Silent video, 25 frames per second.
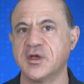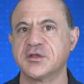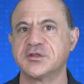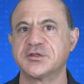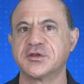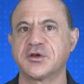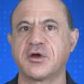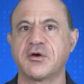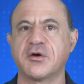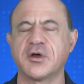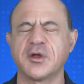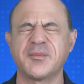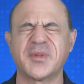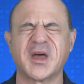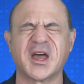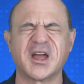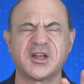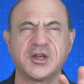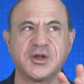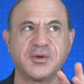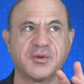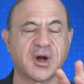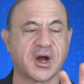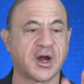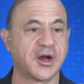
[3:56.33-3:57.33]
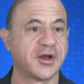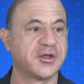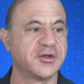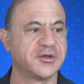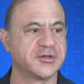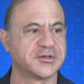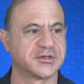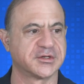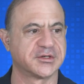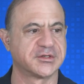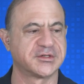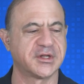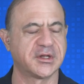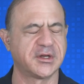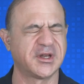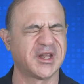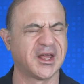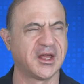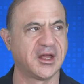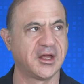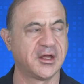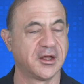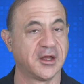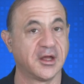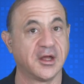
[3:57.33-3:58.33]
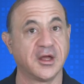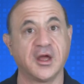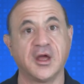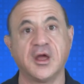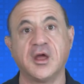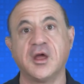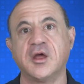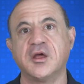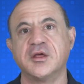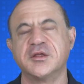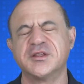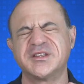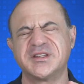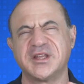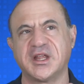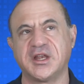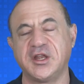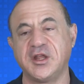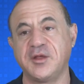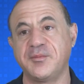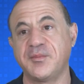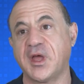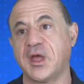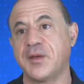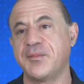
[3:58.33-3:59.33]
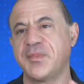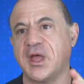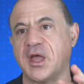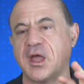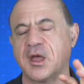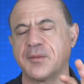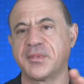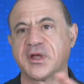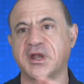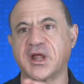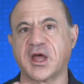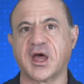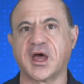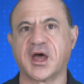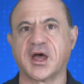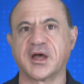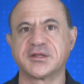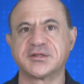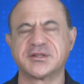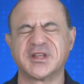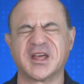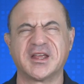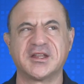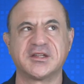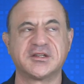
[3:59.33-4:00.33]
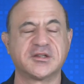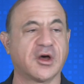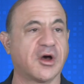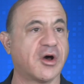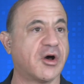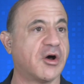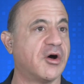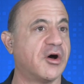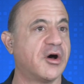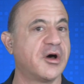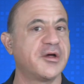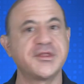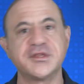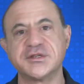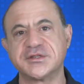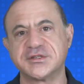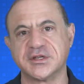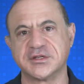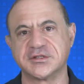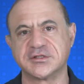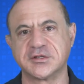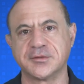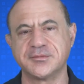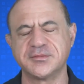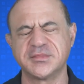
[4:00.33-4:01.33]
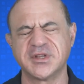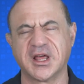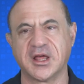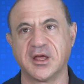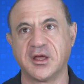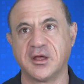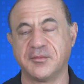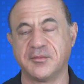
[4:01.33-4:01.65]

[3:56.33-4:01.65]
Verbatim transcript: So going back to our user Cindy, Cindy may be able to access all the systems.